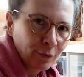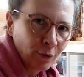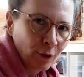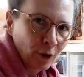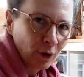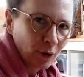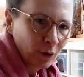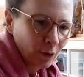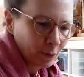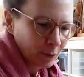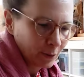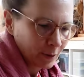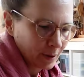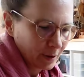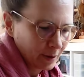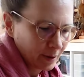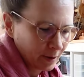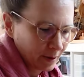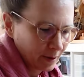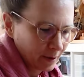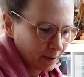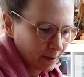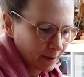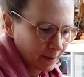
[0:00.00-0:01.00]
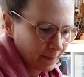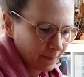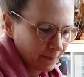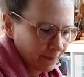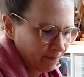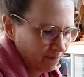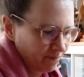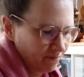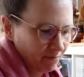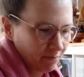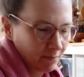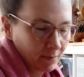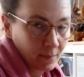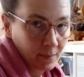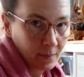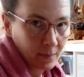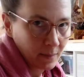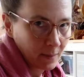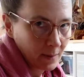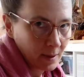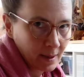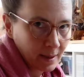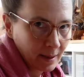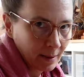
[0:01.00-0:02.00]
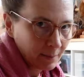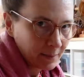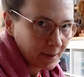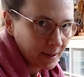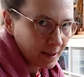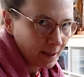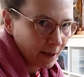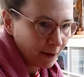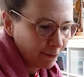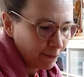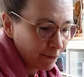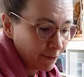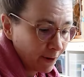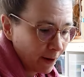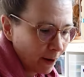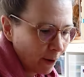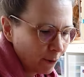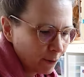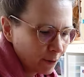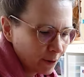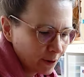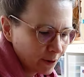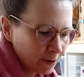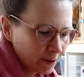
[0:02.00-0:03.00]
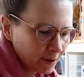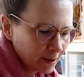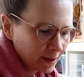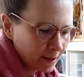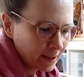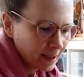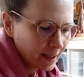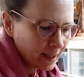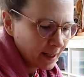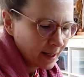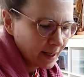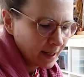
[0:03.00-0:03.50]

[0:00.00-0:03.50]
followers. Some say flowers.